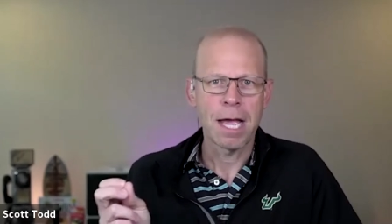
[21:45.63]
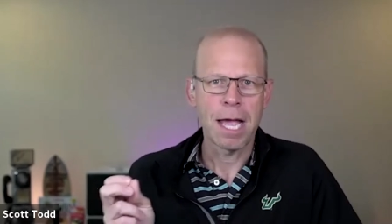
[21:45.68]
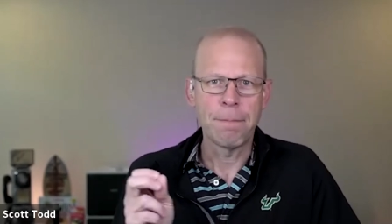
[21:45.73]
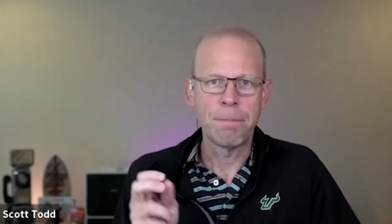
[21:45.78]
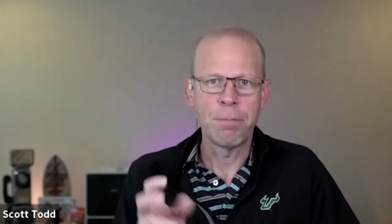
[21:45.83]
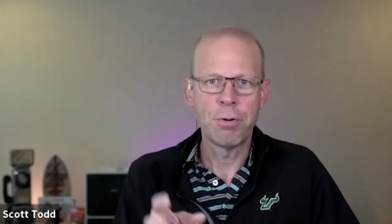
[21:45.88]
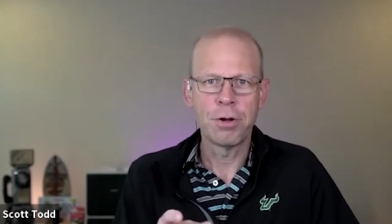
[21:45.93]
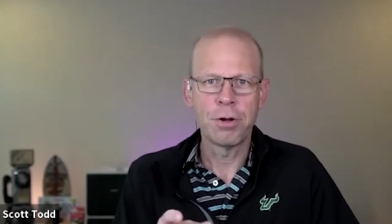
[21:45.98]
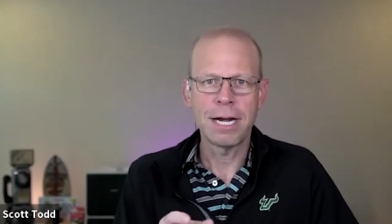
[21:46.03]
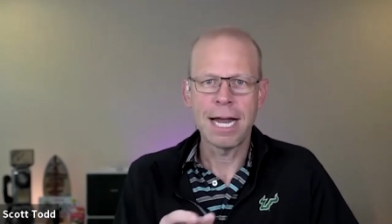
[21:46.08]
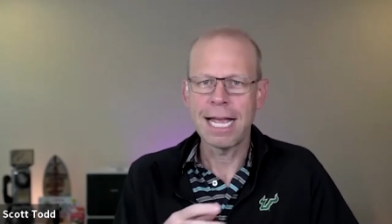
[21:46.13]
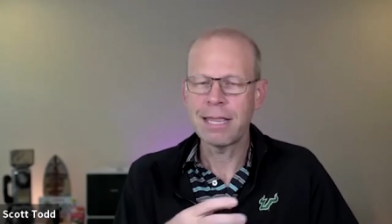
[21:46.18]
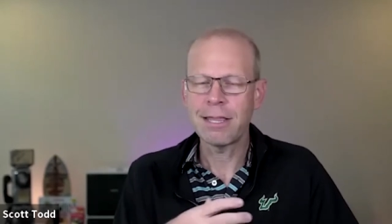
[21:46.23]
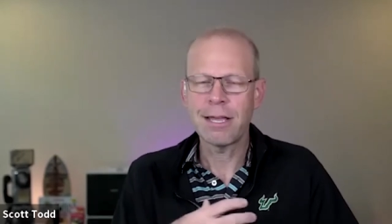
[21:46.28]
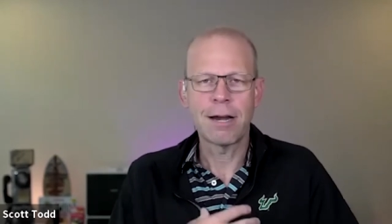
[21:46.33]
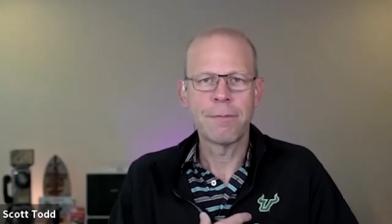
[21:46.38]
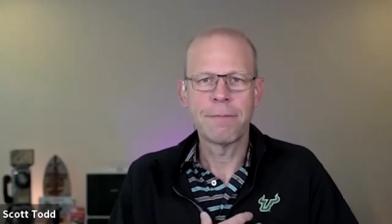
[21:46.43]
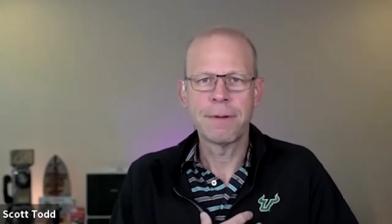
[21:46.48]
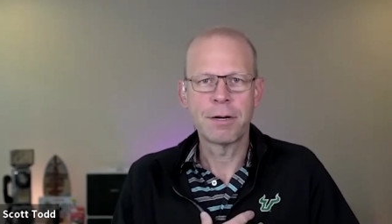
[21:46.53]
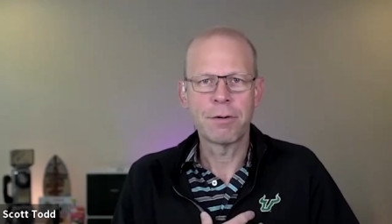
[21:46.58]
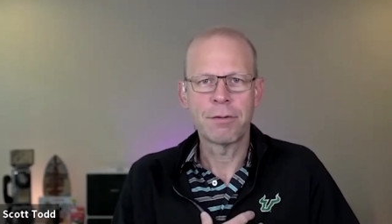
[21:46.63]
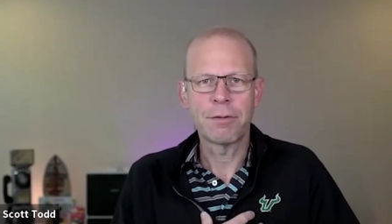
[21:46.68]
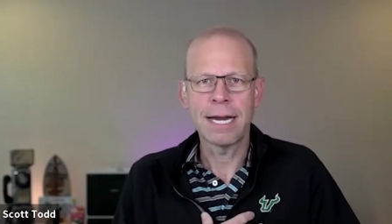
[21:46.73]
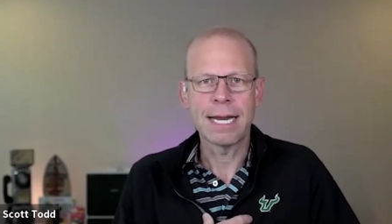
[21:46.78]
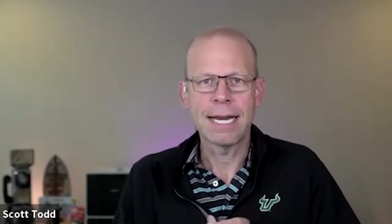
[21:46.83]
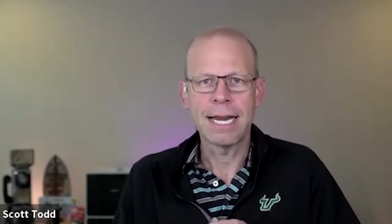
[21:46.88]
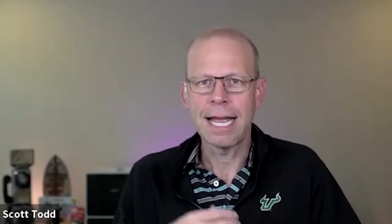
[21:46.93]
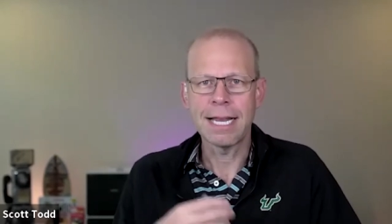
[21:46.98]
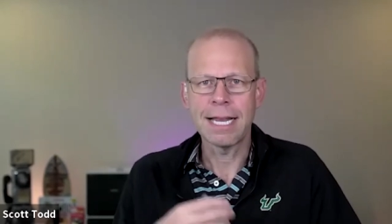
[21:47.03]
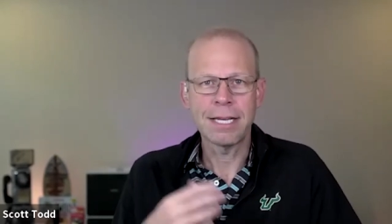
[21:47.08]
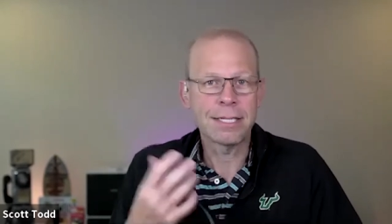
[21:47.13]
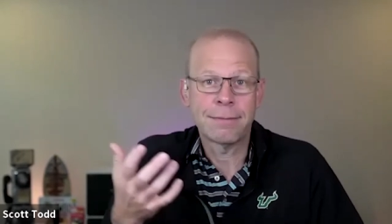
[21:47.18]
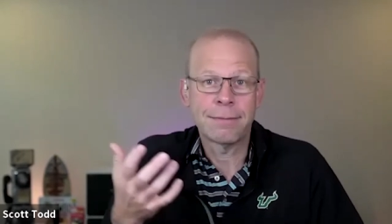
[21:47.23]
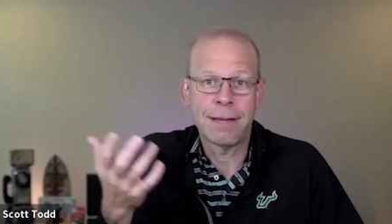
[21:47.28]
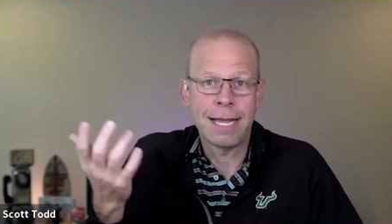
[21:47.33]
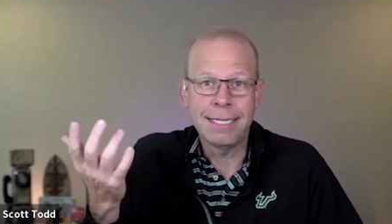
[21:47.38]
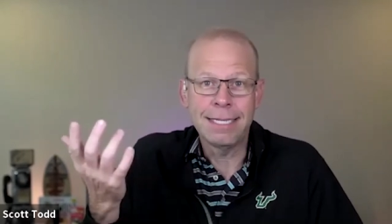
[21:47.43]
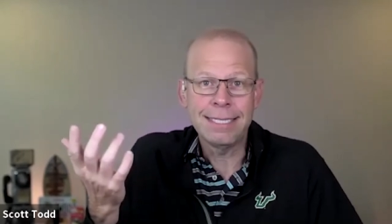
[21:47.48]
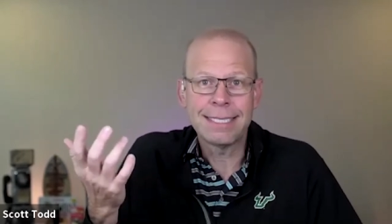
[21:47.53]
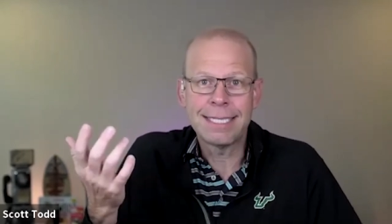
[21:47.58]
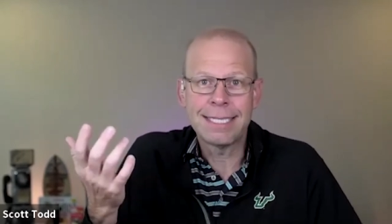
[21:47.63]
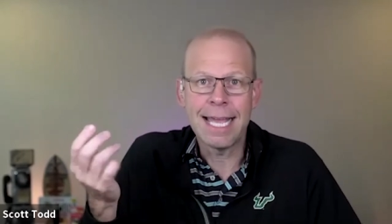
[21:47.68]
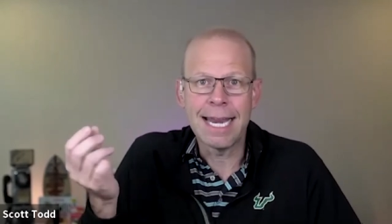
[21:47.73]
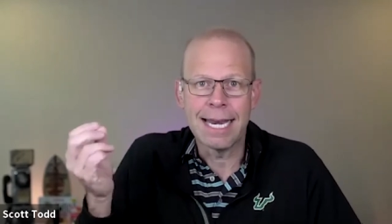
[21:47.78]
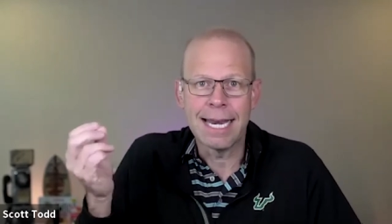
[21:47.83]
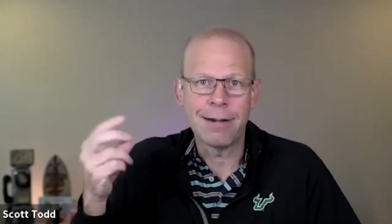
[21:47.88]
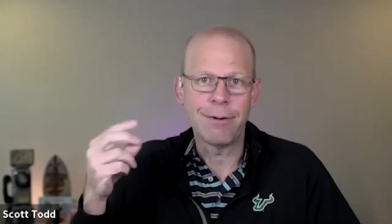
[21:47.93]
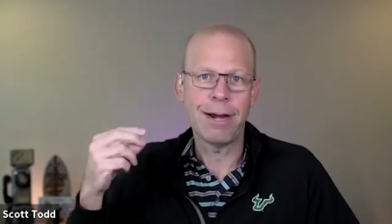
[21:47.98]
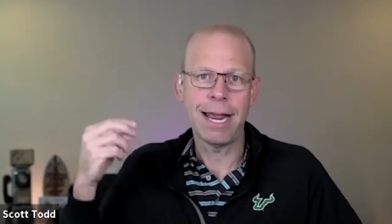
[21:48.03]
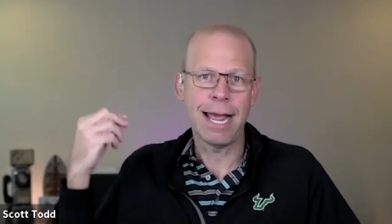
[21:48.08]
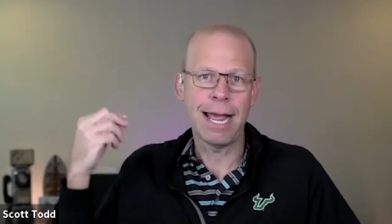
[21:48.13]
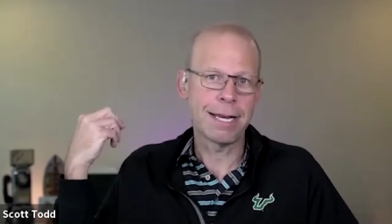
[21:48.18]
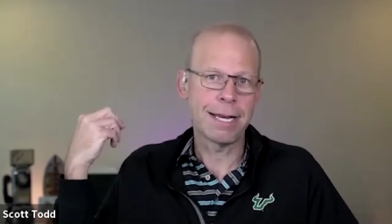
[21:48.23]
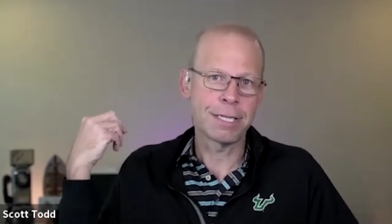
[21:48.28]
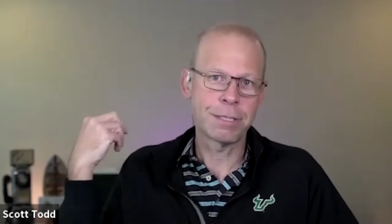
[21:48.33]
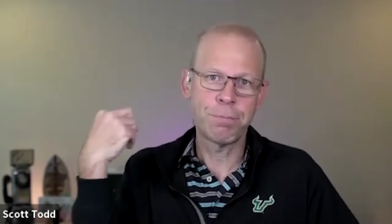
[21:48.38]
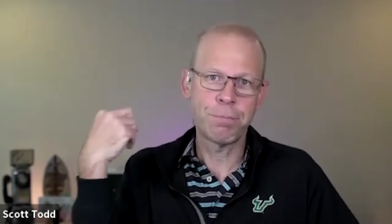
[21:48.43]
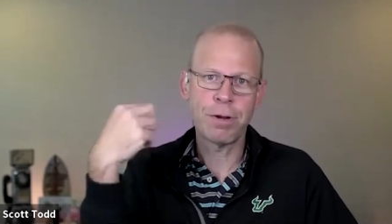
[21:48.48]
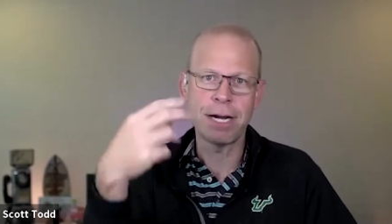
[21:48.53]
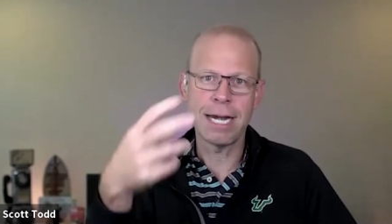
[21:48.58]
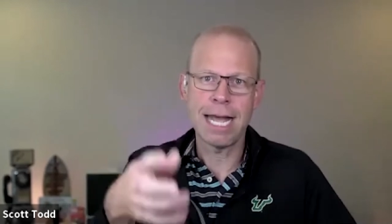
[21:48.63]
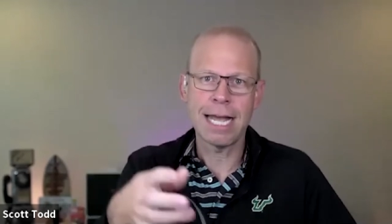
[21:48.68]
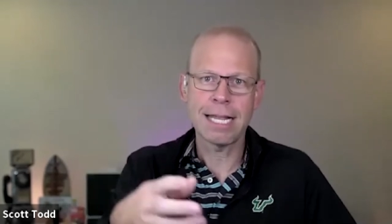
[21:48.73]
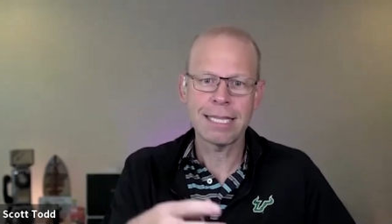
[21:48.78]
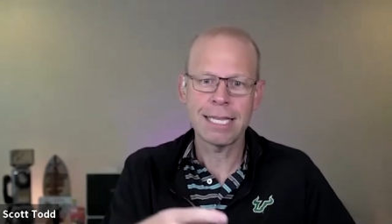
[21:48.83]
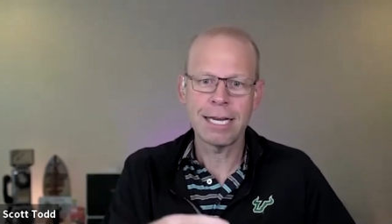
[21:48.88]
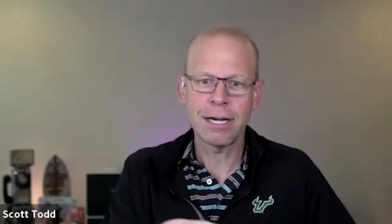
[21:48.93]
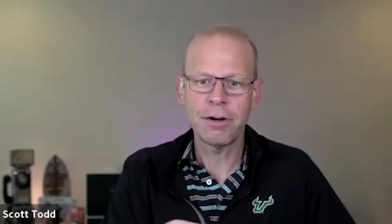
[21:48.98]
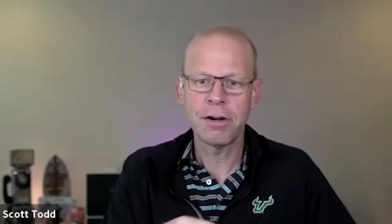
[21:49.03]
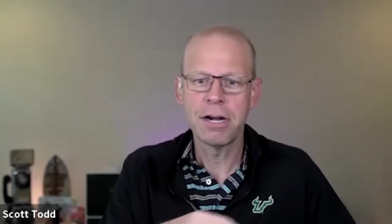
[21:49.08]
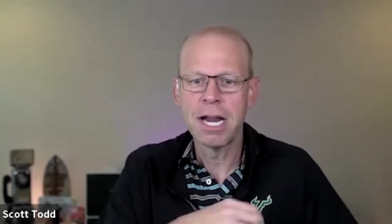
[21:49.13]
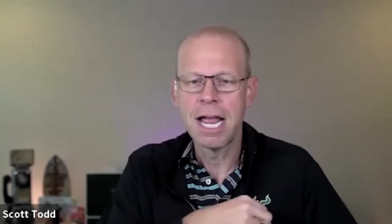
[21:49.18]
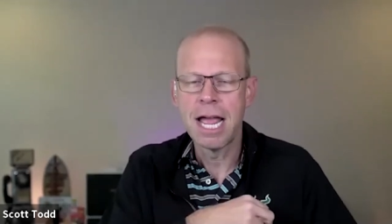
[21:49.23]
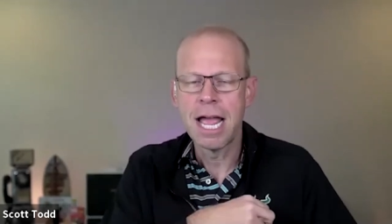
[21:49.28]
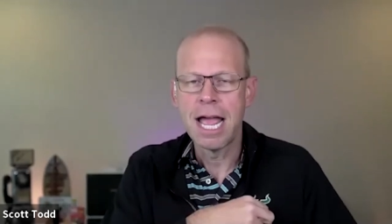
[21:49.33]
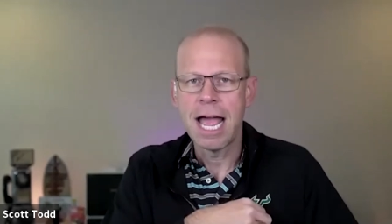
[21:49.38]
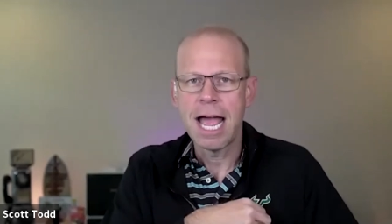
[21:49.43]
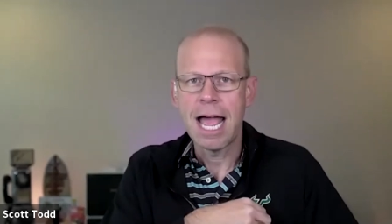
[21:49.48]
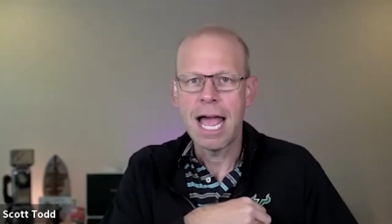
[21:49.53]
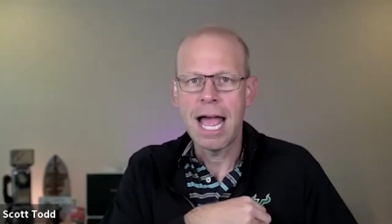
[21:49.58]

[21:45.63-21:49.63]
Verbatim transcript: I put it. I thought it'd be great. I just I just did it. Right. I just put it out there.